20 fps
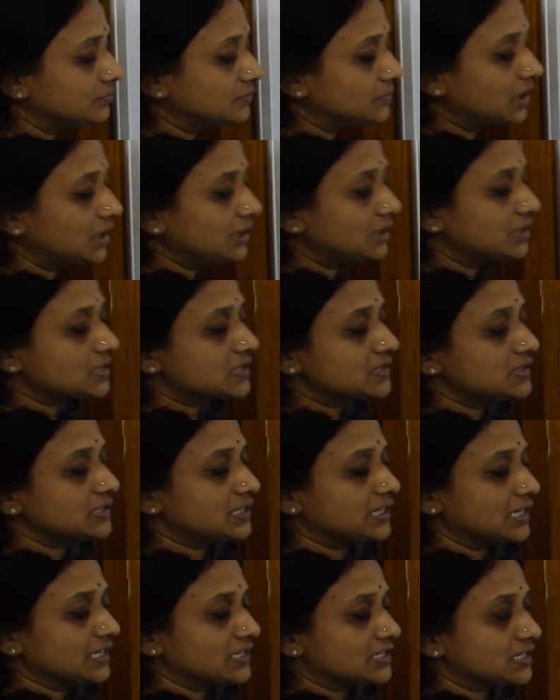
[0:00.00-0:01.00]
Then this is a
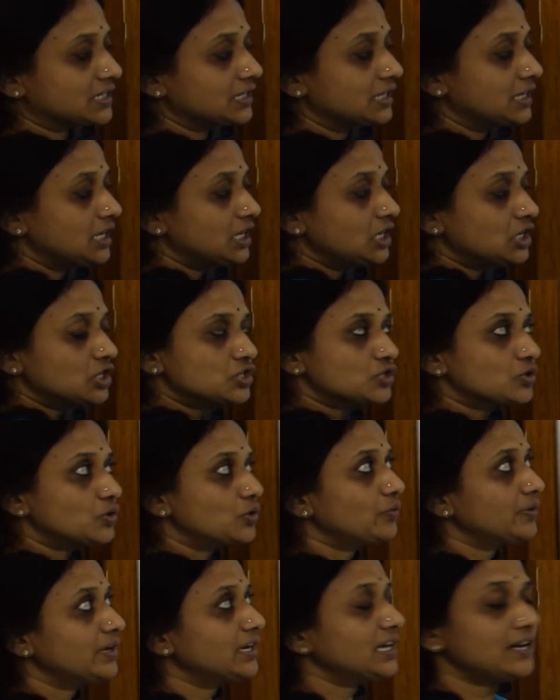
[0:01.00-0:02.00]
test. So
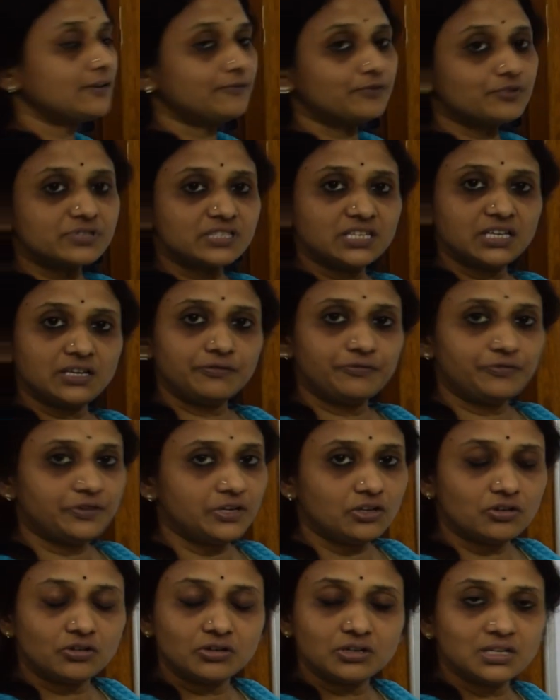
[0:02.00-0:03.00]
when I have to see
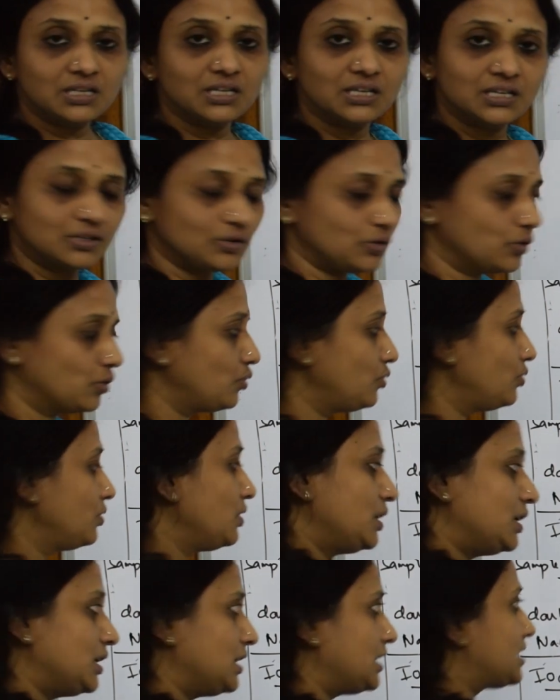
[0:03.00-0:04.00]
phenol, no,
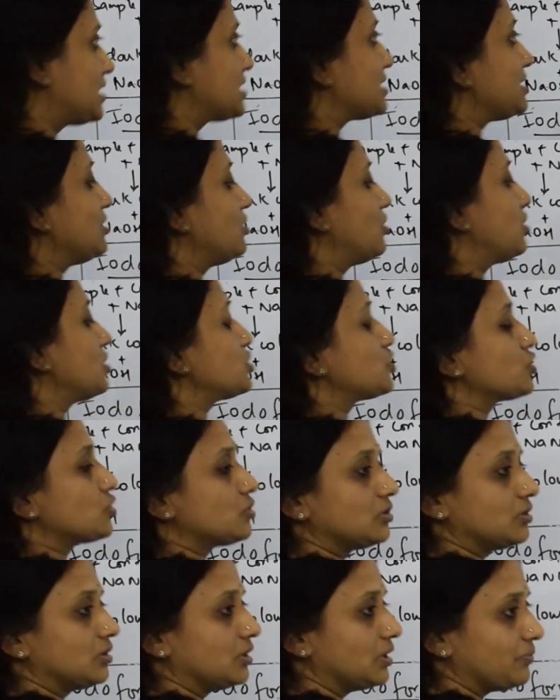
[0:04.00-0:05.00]
it will not
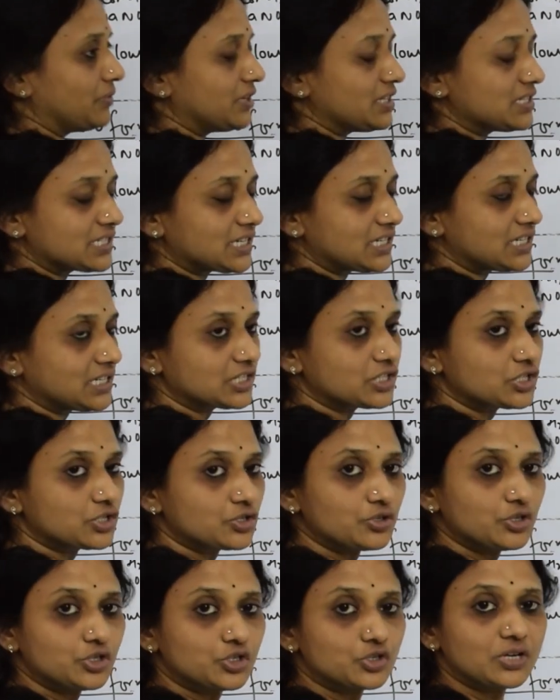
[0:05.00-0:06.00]
show. We said
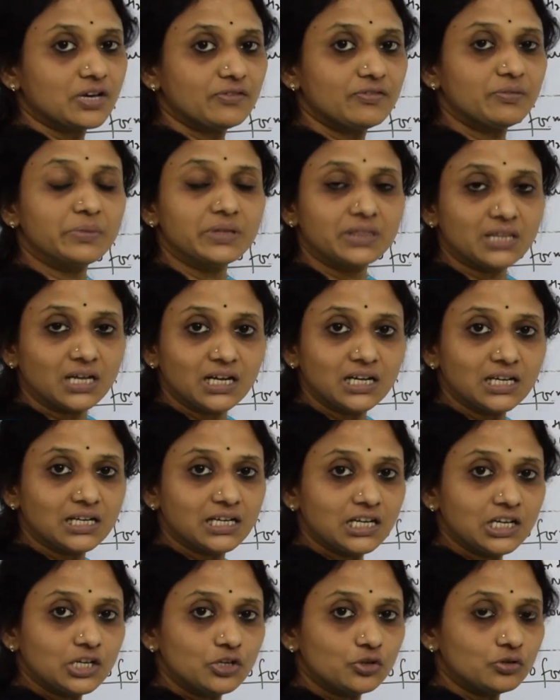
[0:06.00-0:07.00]
it should have a methyl
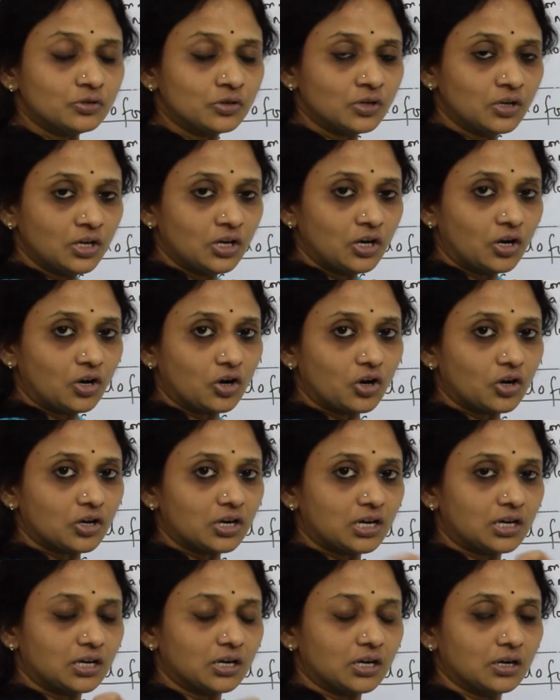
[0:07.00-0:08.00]
ketone or
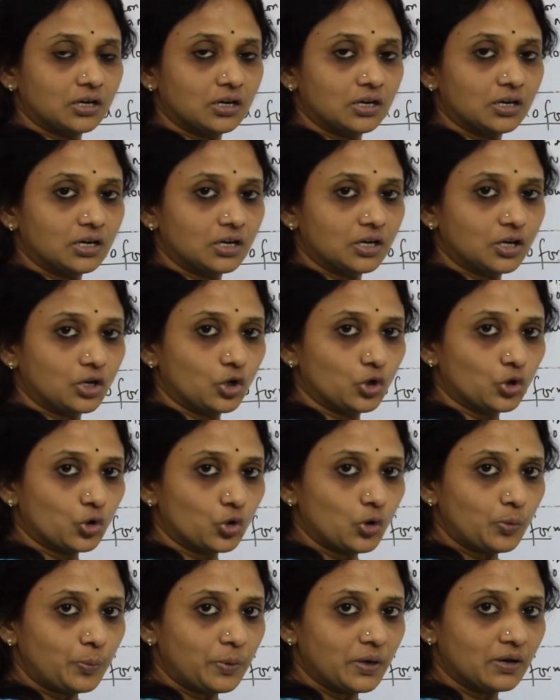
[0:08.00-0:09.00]
a
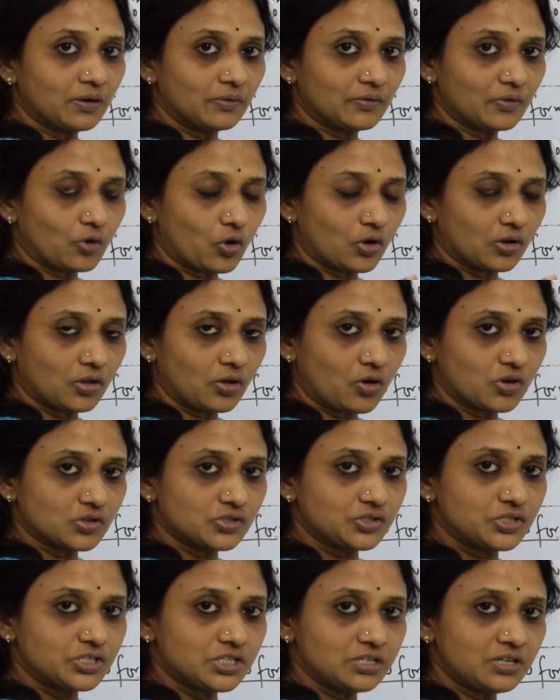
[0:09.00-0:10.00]
group or the
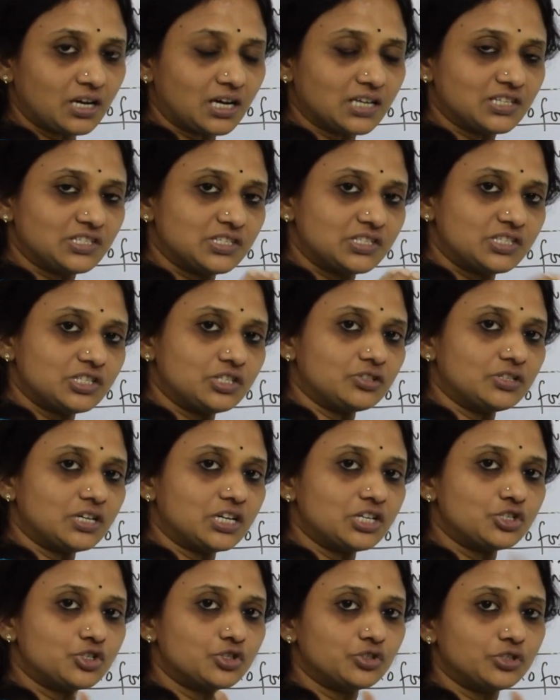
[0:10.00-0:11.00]
oxygen adjacent to
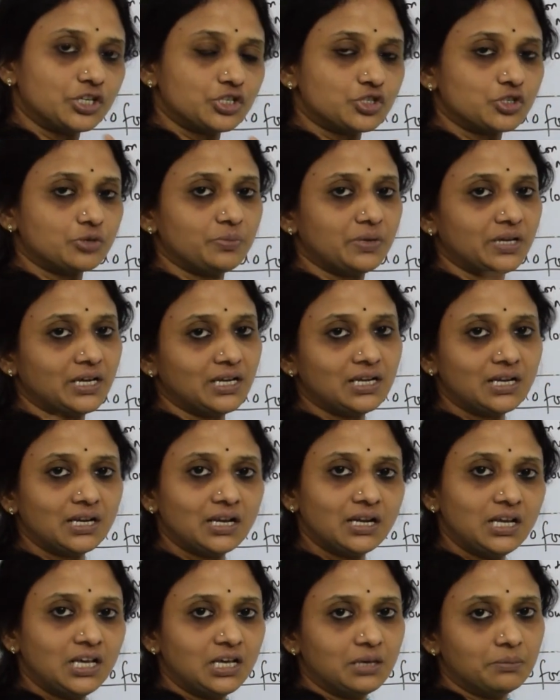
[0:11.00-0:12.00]
that, there should be a
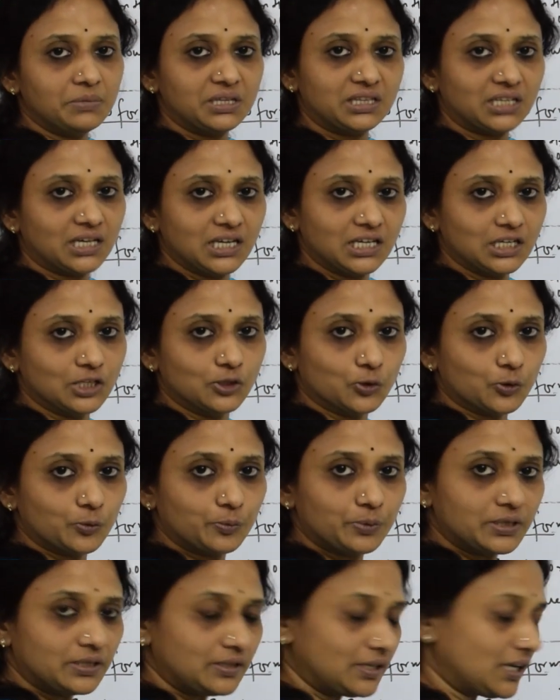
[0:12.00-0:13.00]
methyl
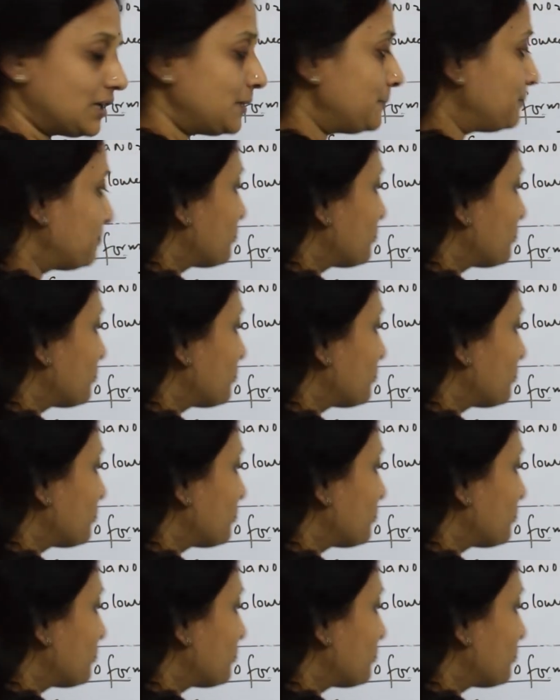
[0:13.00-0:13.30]
group. Done.